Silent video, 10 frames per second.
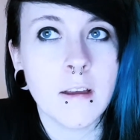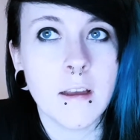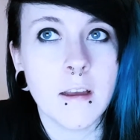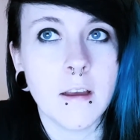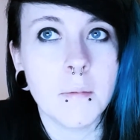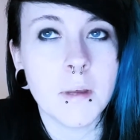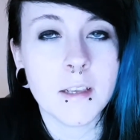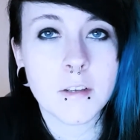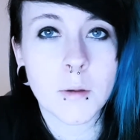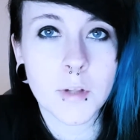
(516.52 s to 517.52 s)
It
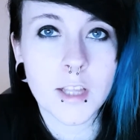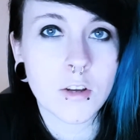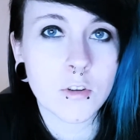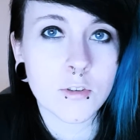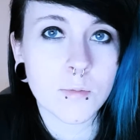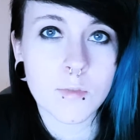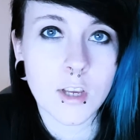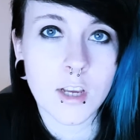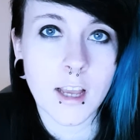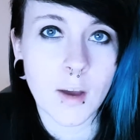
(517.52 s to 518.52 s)
is completely custom, so
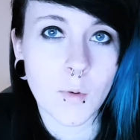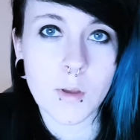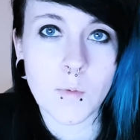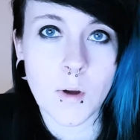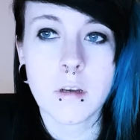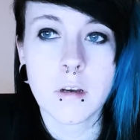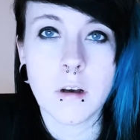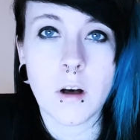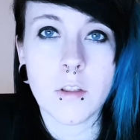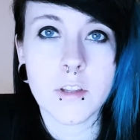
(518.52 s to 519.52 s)
you can get what you want.
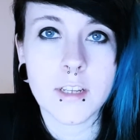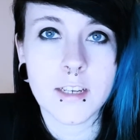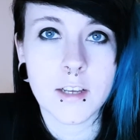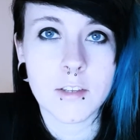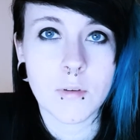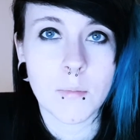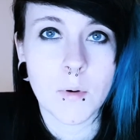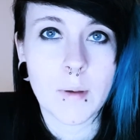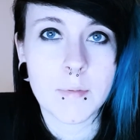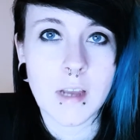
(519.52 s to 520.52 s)
All the details are on my
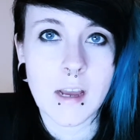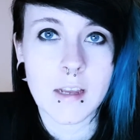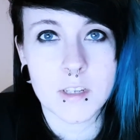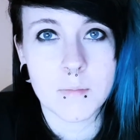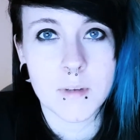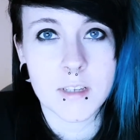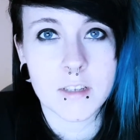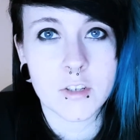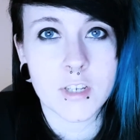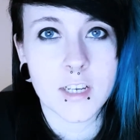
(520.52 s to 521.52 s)
website. It
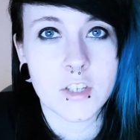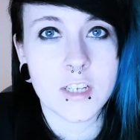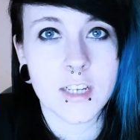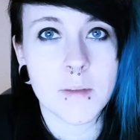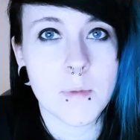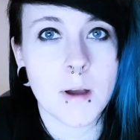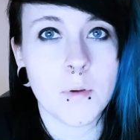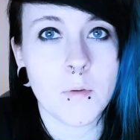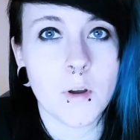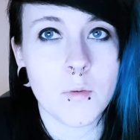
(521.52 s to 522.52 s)
basically just tells you to email
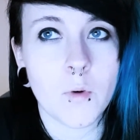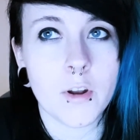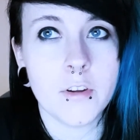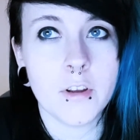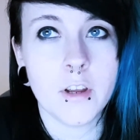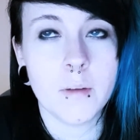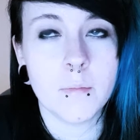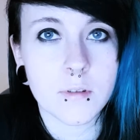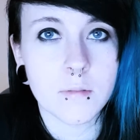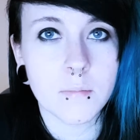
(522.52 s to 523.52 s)
me what you want,
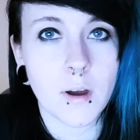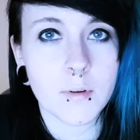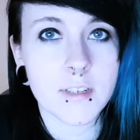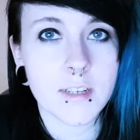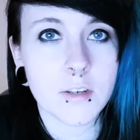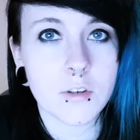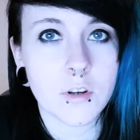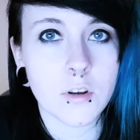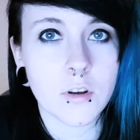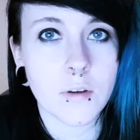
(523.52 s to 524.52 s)
but I would say just
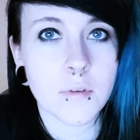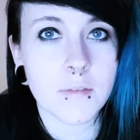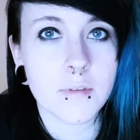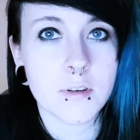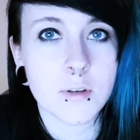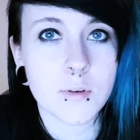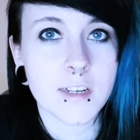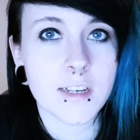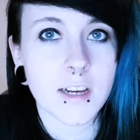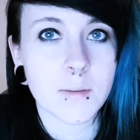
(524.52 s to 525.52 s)
don't go for anything too
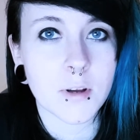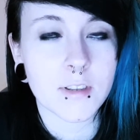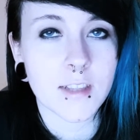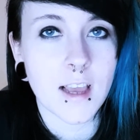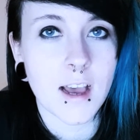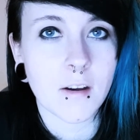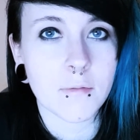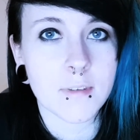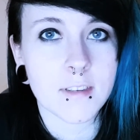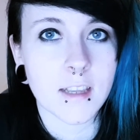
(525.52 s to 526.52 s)
detailed because they are
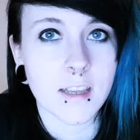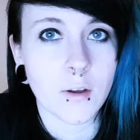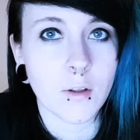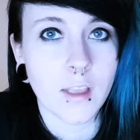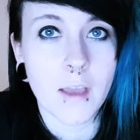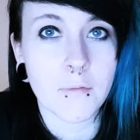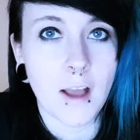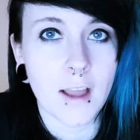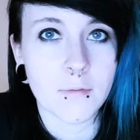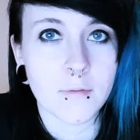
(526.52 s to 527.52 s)
obviously only
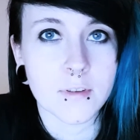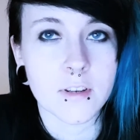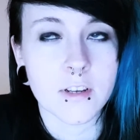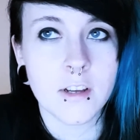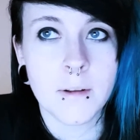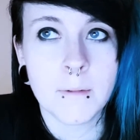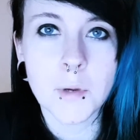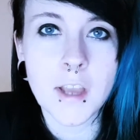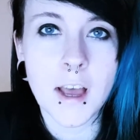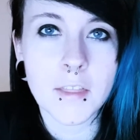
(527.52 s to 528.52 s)
A5. So
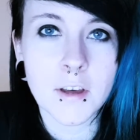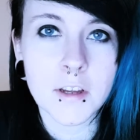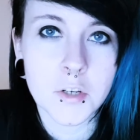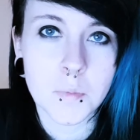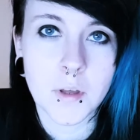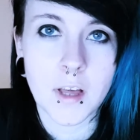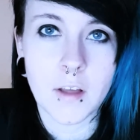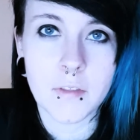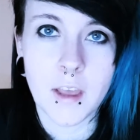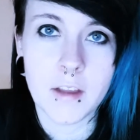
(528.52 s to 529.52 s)
yeah, I thought I'd just put that
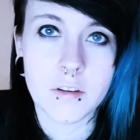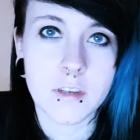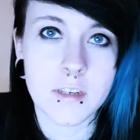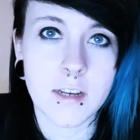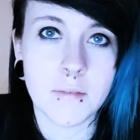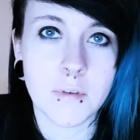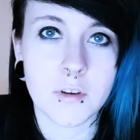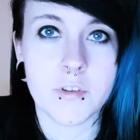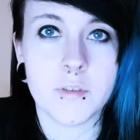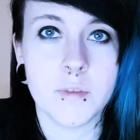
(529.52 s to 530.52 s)
on there just in time for
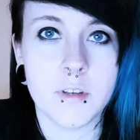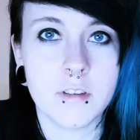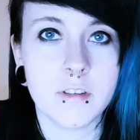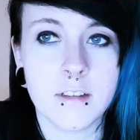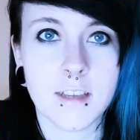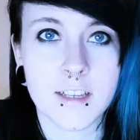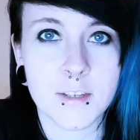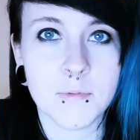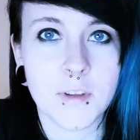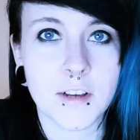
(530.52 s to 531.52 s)
Christmas. That's
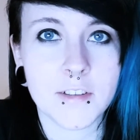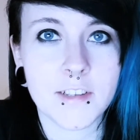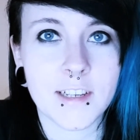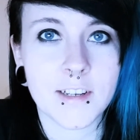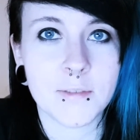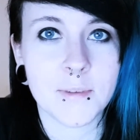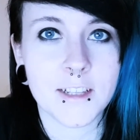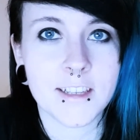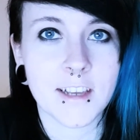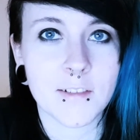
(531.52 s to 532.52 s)
something else ticked off my
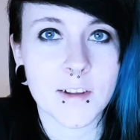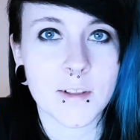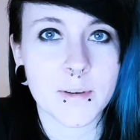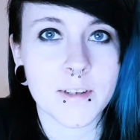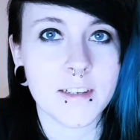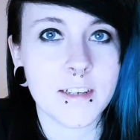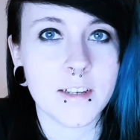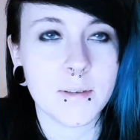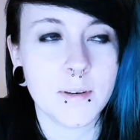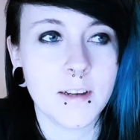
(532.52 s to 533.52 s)
list that I really wanted to
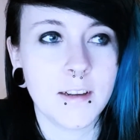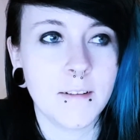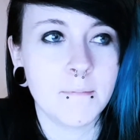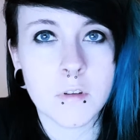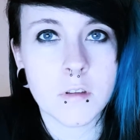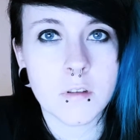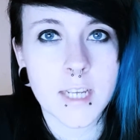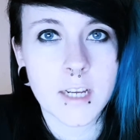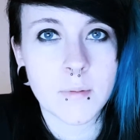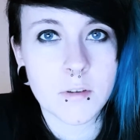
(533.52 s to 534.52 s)
do. They'll
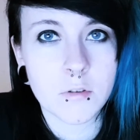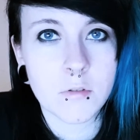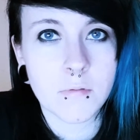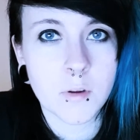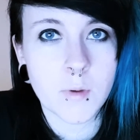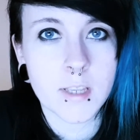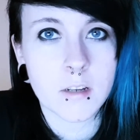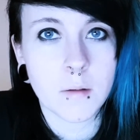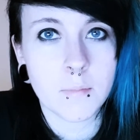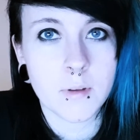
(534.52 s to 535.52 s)
take about 2 to 3 weeks
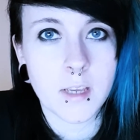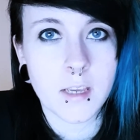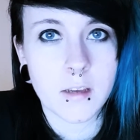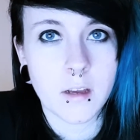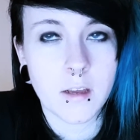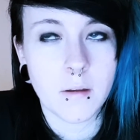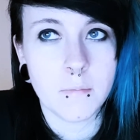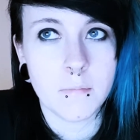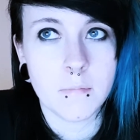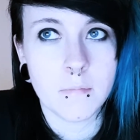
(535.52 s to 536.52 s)
to complete,
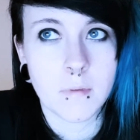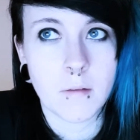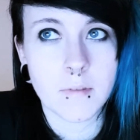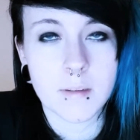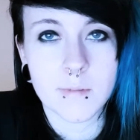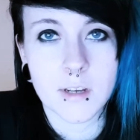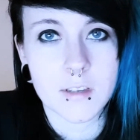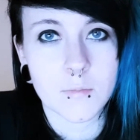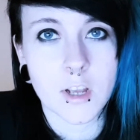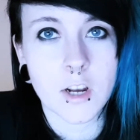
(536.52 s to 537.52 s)
obviously
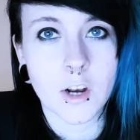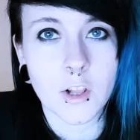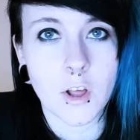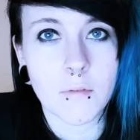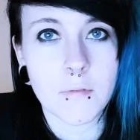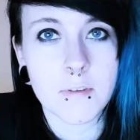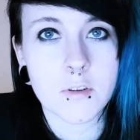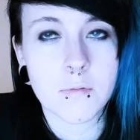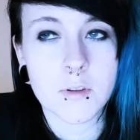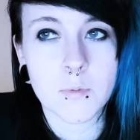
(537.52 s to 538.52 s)
because I'm working on a lot of other
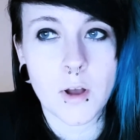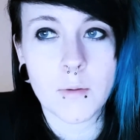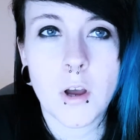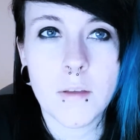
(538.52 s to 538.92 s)
stuff as well.